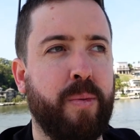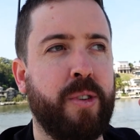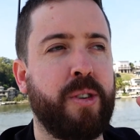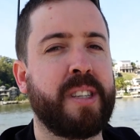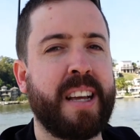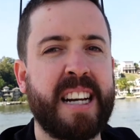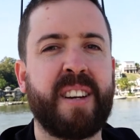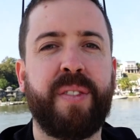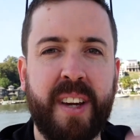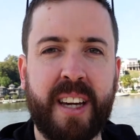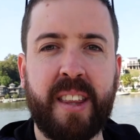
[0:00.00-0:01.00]
You start to
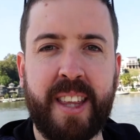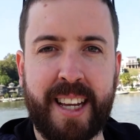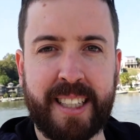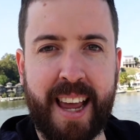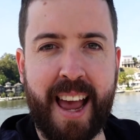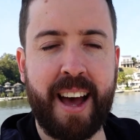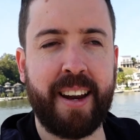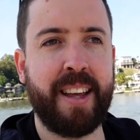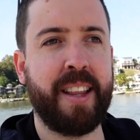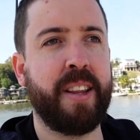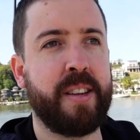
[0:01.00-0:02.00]
figure things out,
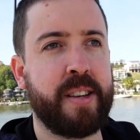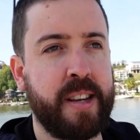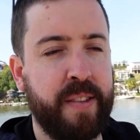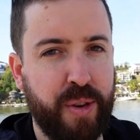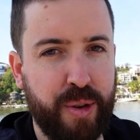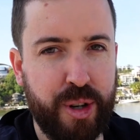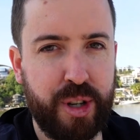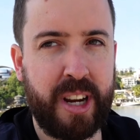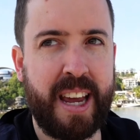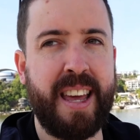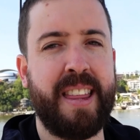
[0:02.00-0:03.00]
and it's, if you
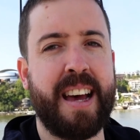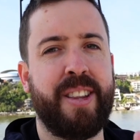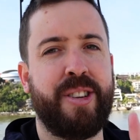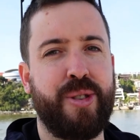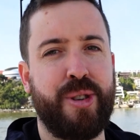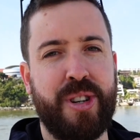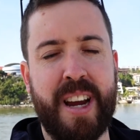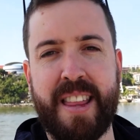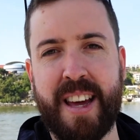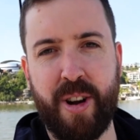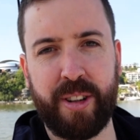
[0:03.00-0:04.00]
share
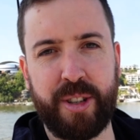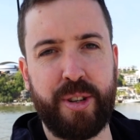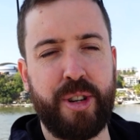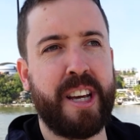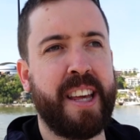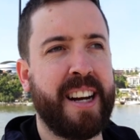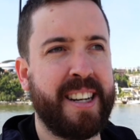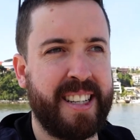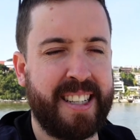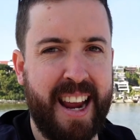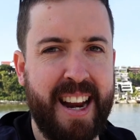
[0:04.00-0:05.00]
that knowledge, you share that
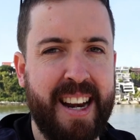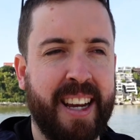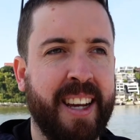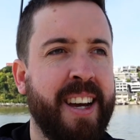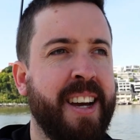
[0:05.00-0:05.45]
understanding,